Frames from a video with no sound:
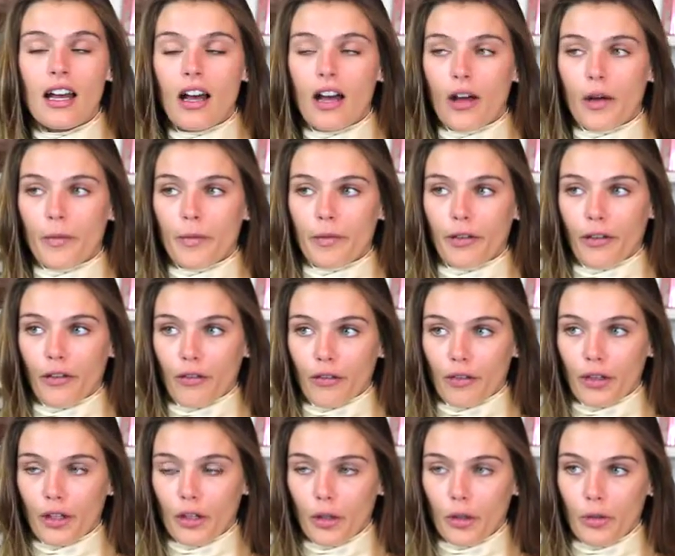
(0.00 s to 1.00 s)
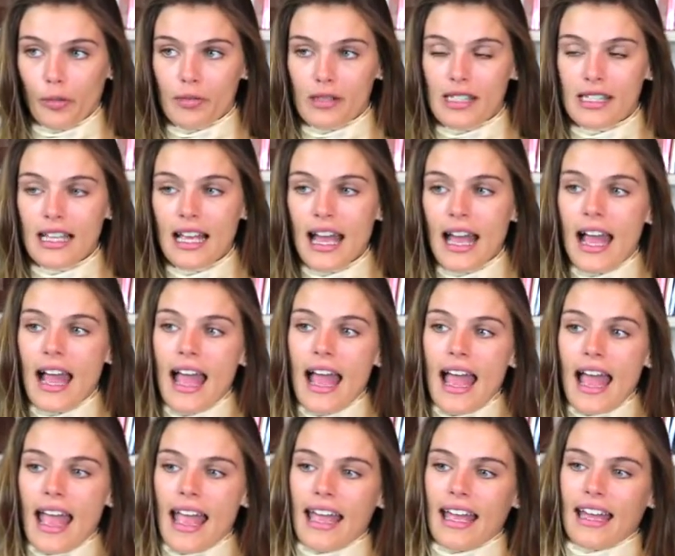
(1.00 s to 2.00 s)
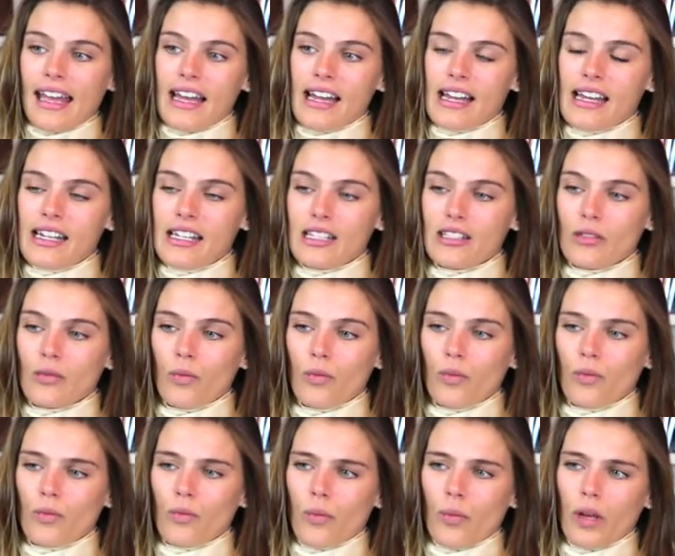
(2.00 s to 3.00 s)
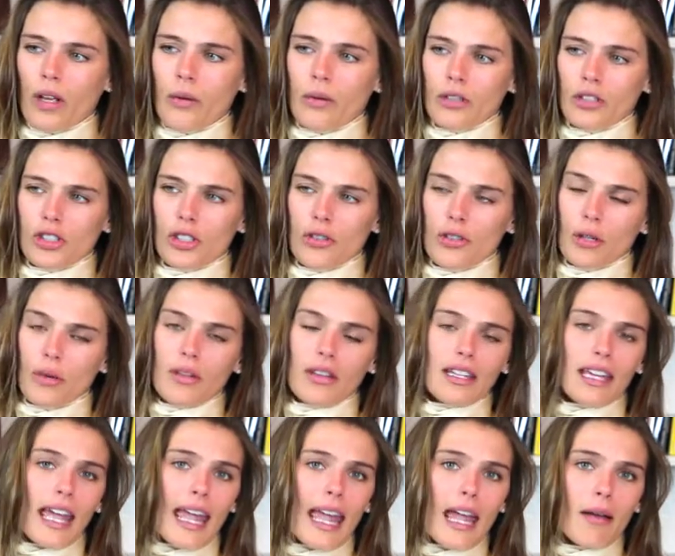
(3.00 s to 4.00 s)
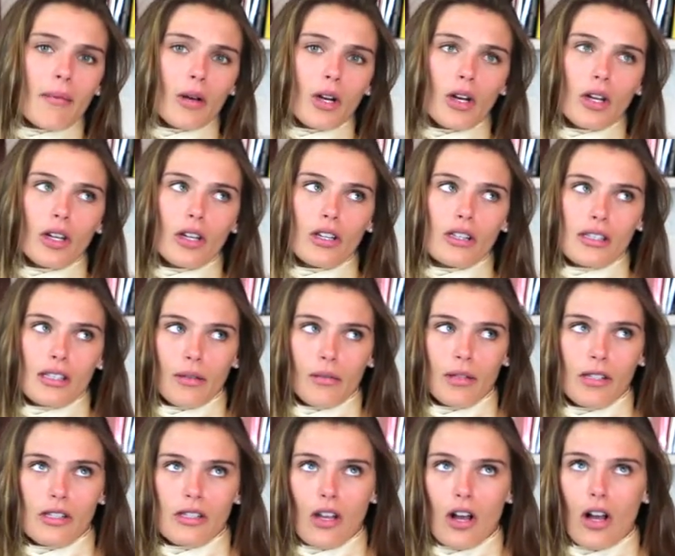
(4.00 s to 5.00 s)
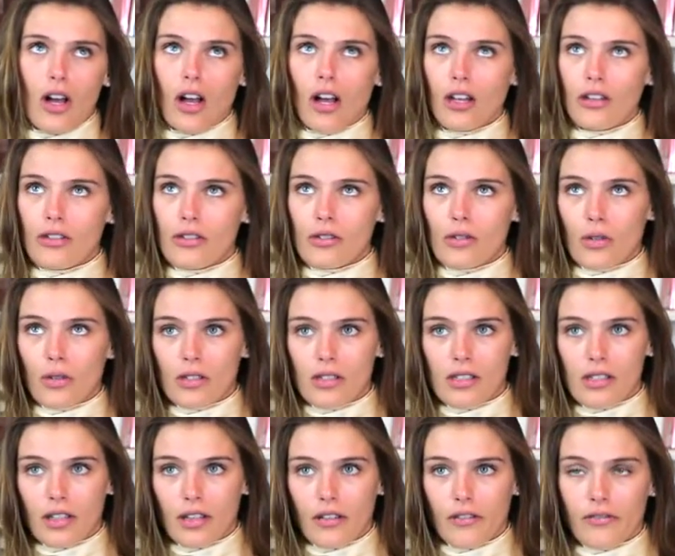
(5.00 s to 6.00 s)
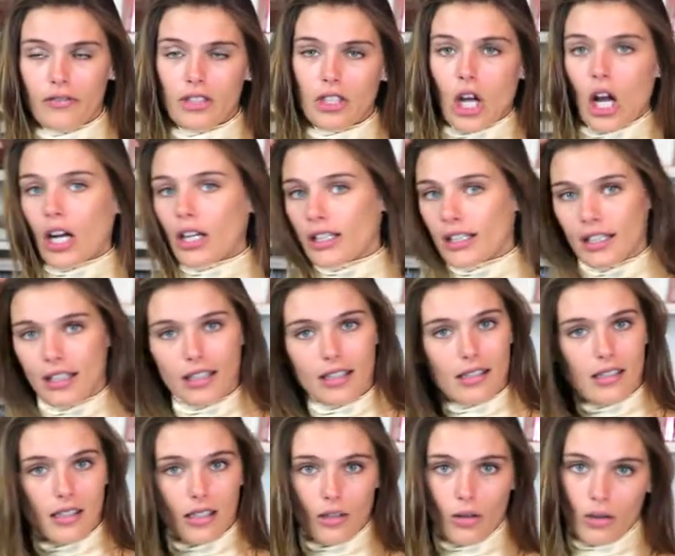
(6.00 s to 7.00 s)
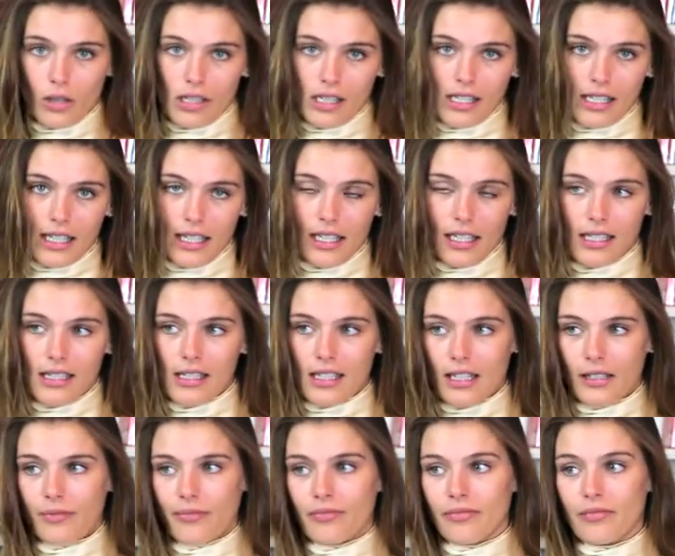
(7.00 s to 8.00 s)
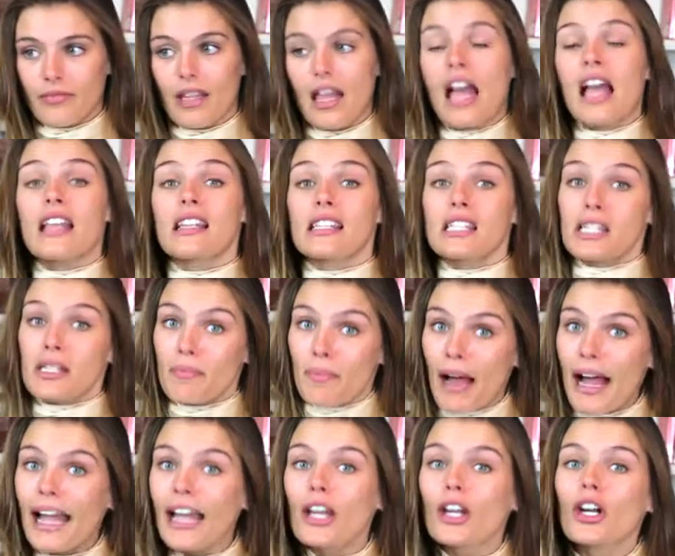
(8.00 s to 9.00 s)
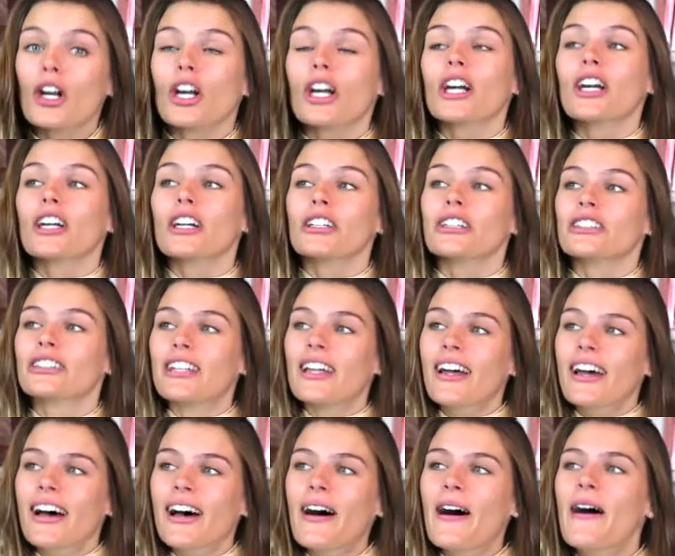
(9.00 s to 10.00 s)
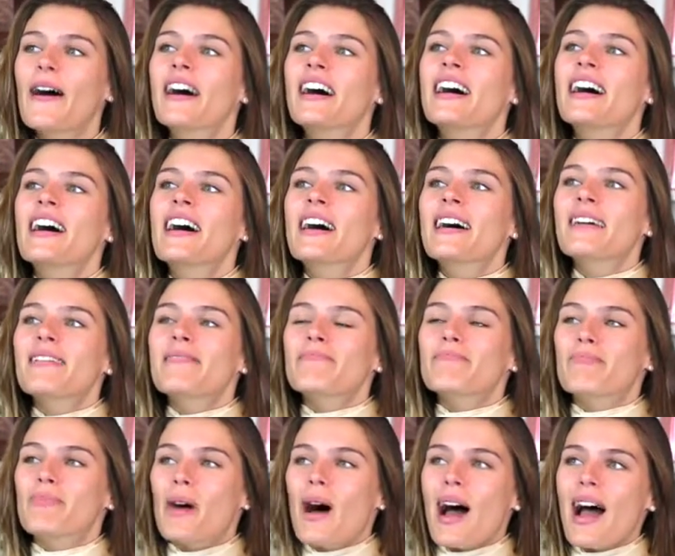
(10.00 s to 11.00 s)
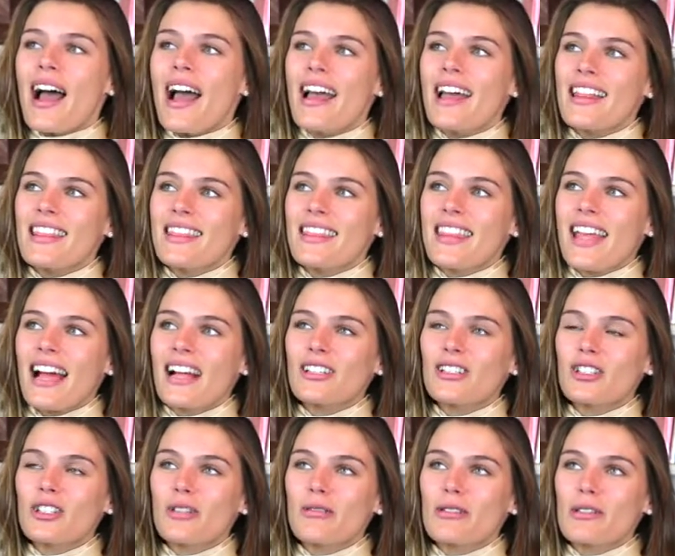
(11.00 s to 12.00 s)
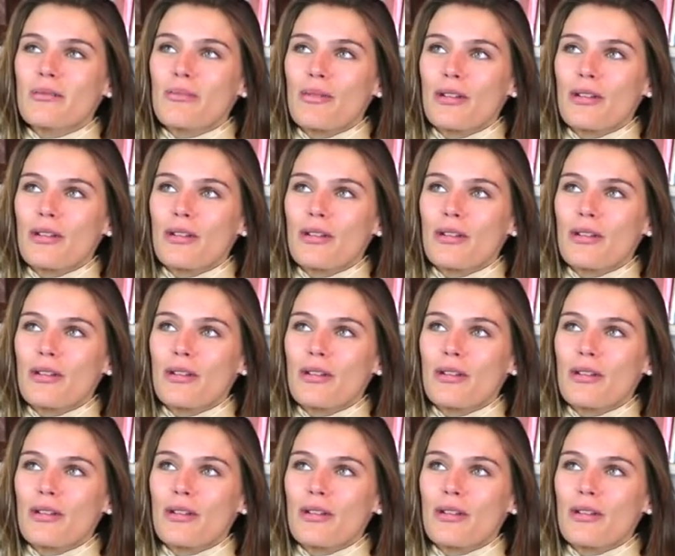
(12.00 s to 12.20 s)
for rooms. And we were shooting with camels, and we saw all sorts of donkeys and horses and spiders. But that shoot was